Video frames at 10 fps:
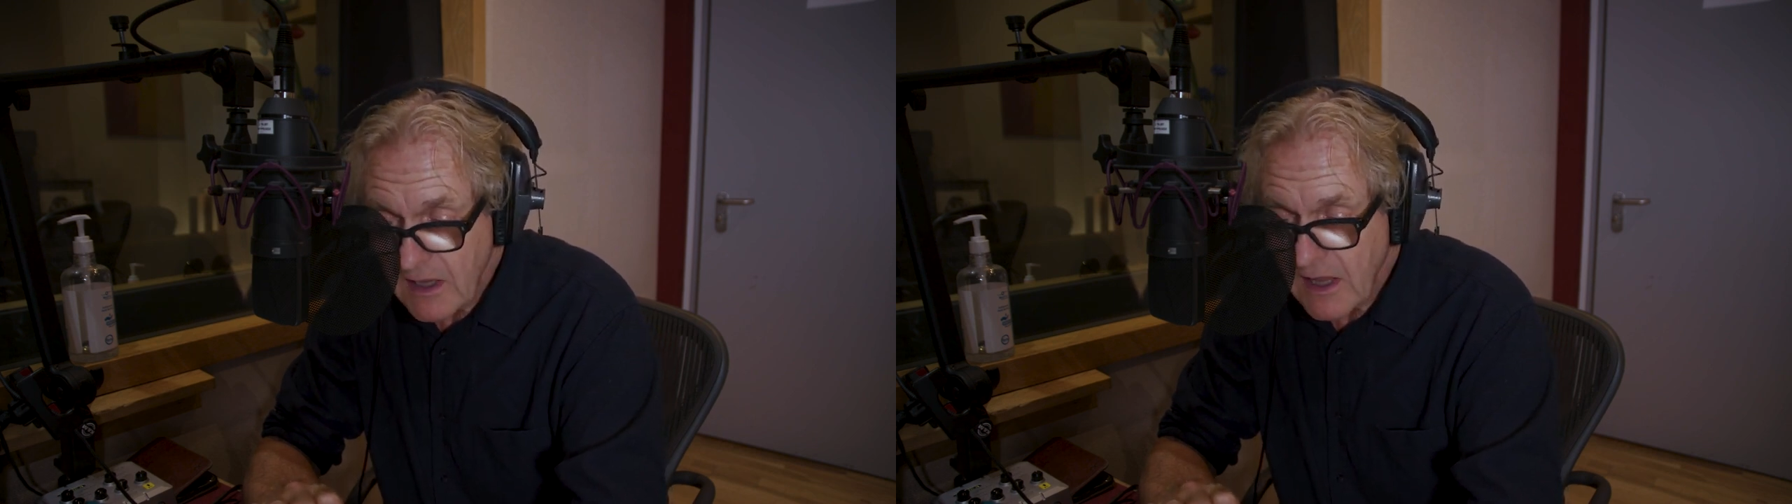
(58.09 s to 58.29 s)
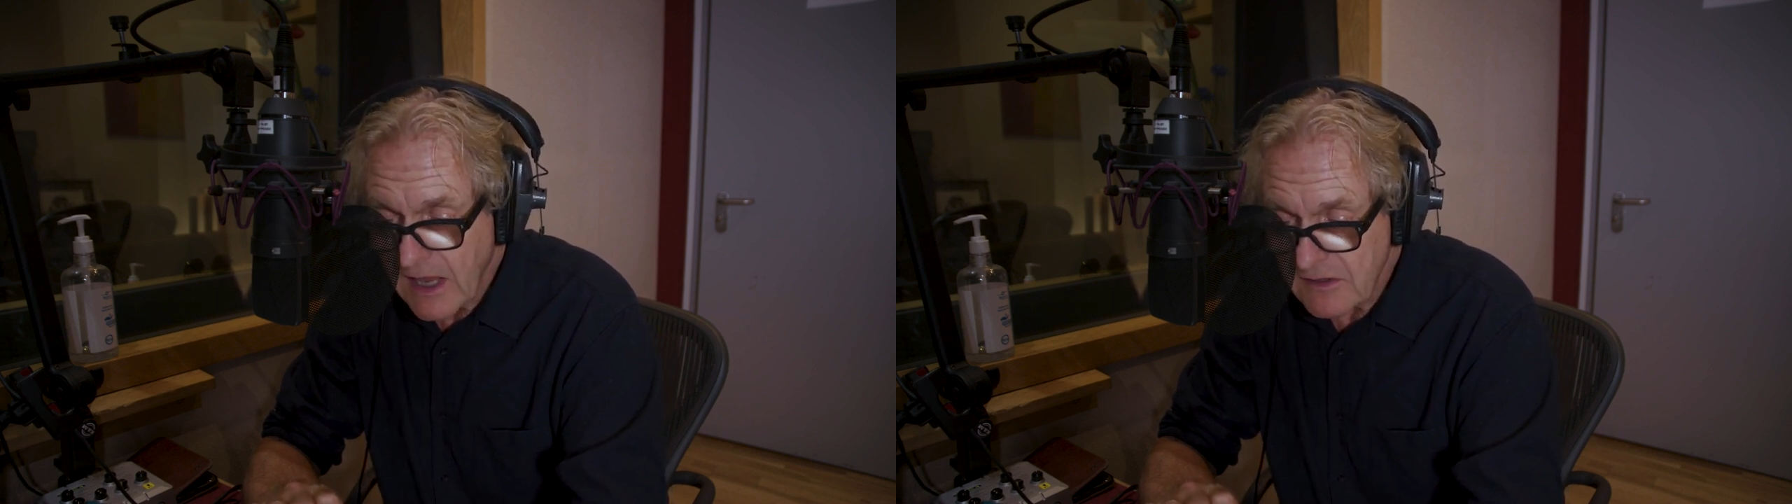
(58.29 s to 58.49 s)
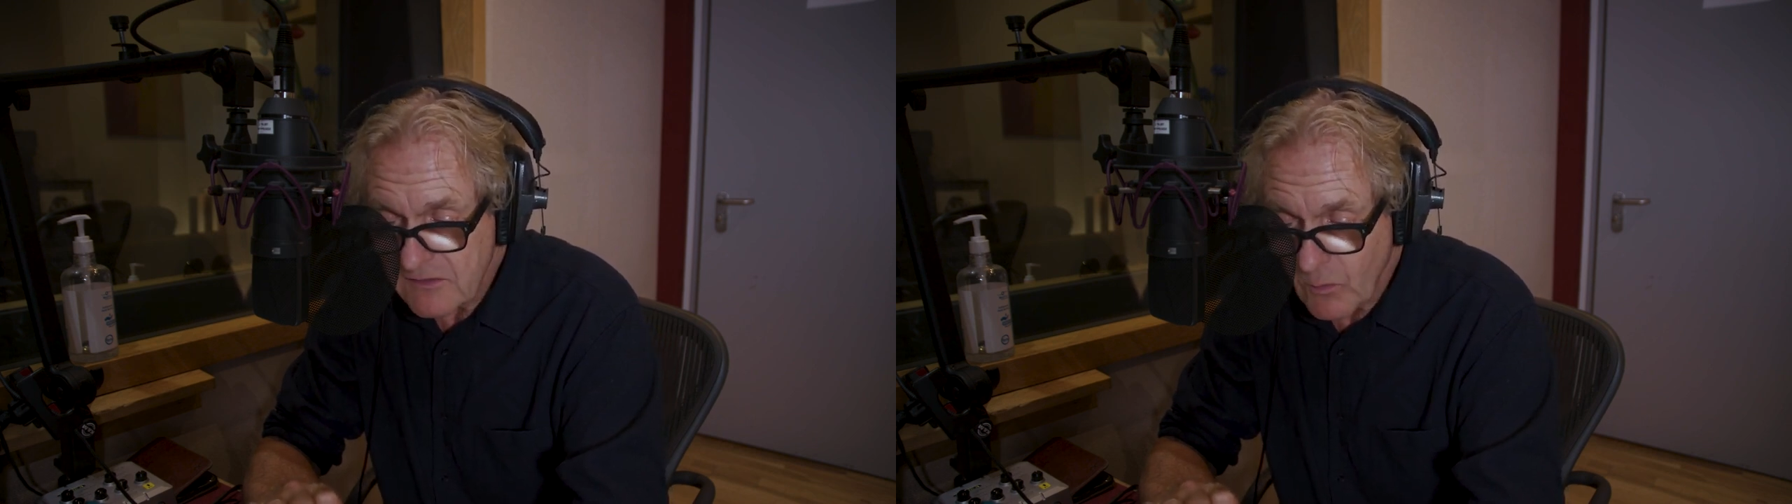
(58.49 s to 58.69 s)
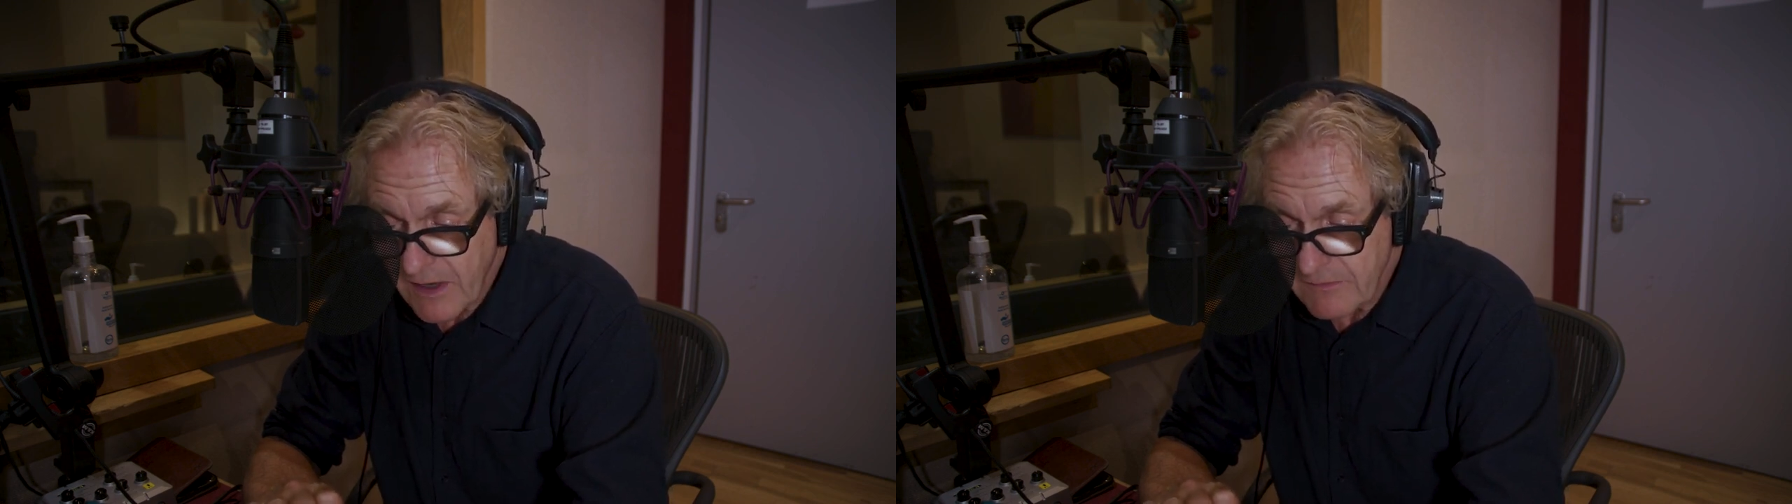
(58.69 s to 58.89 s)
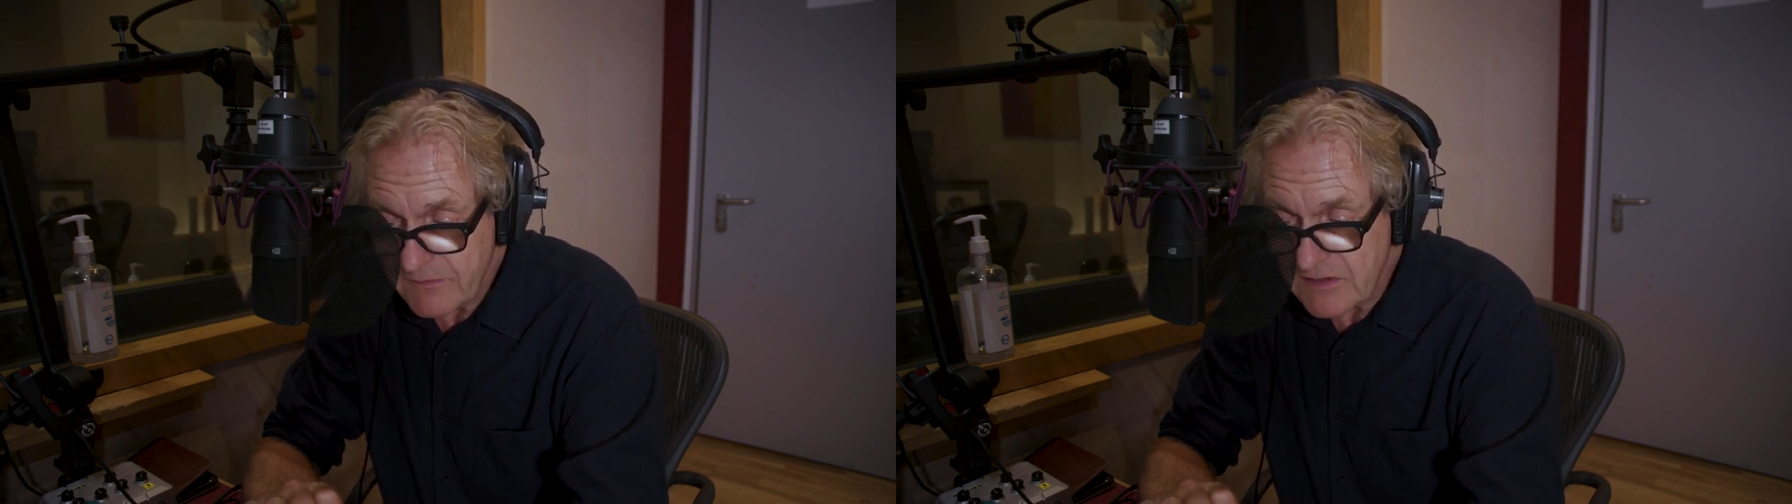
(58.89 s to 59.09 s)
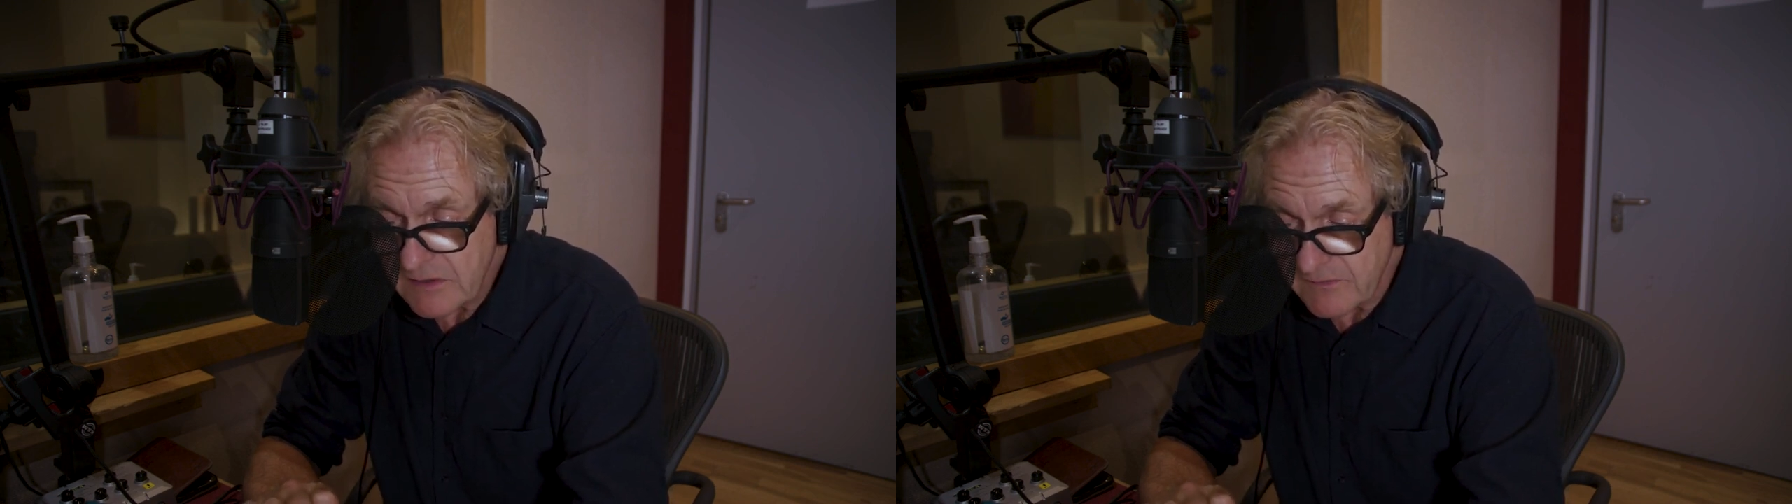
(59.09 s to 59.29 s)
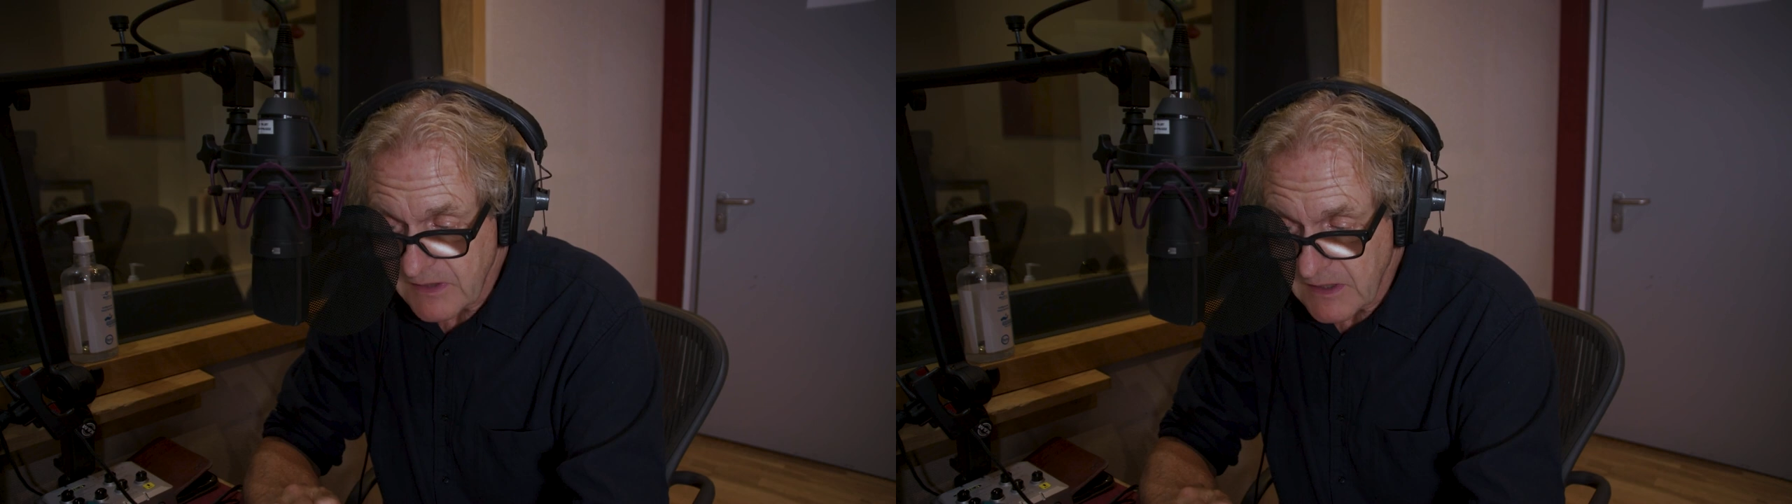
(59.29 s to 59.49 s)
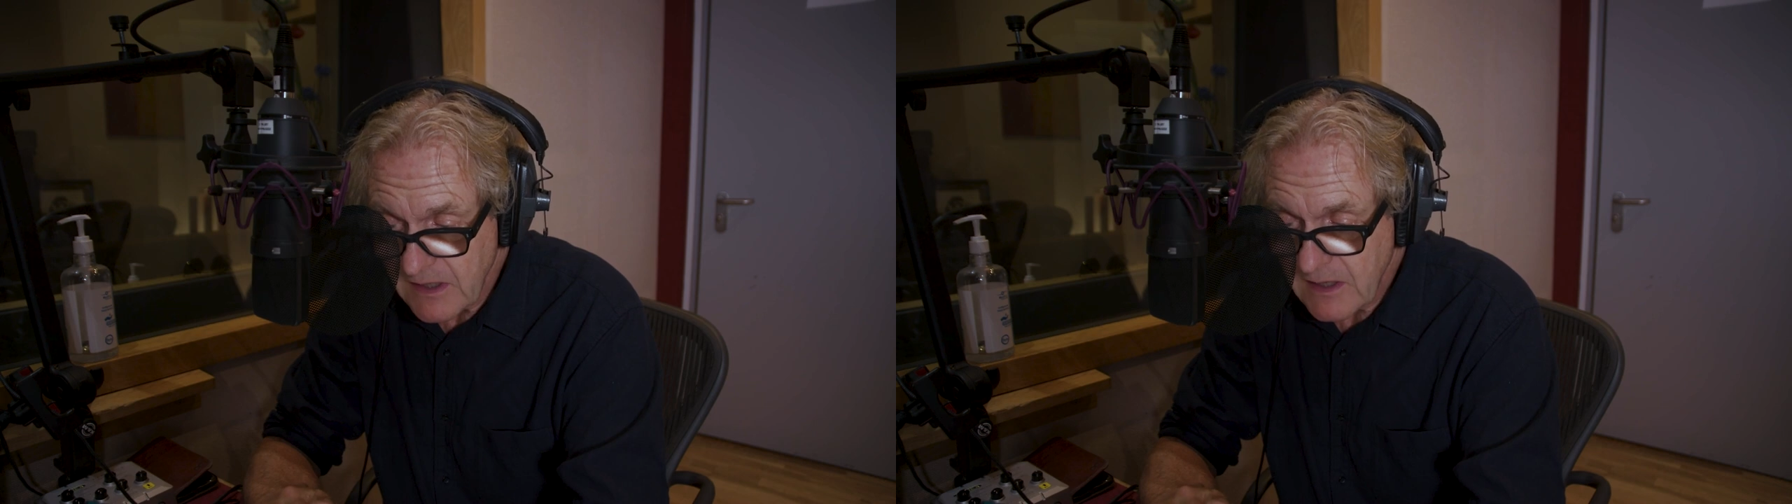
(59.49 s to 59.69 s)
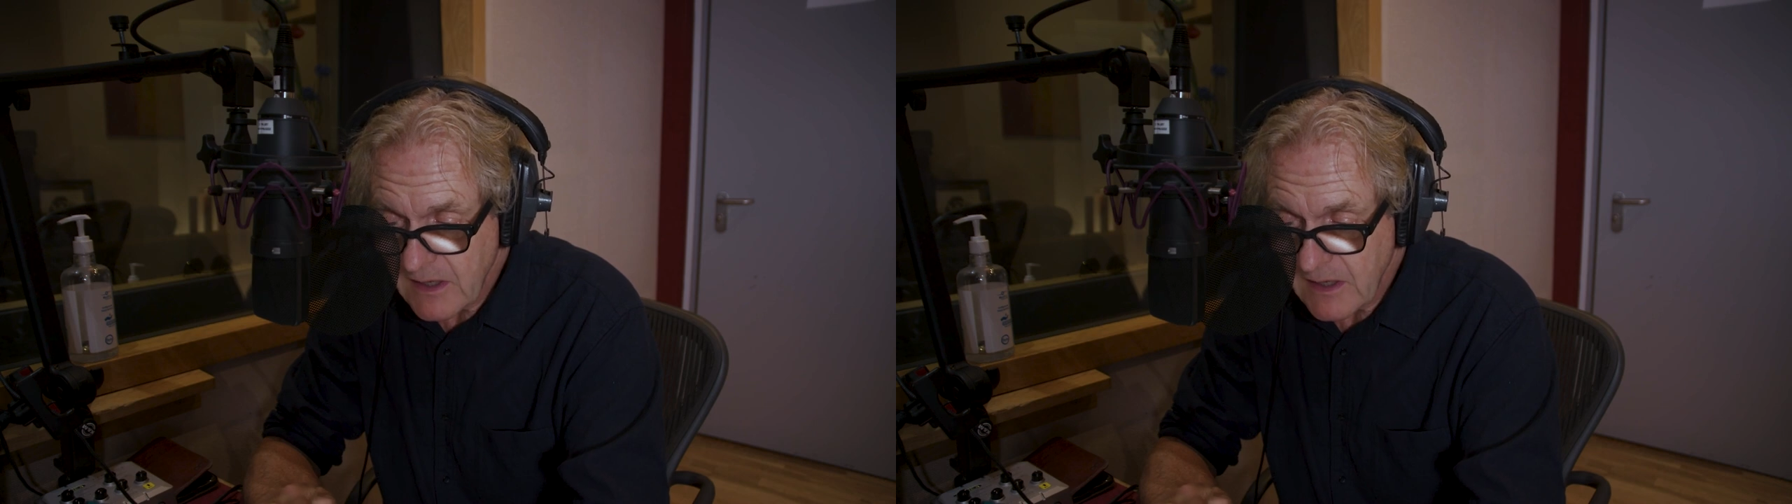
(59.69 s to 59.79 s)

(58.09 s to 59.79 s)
and his wife Sylvie,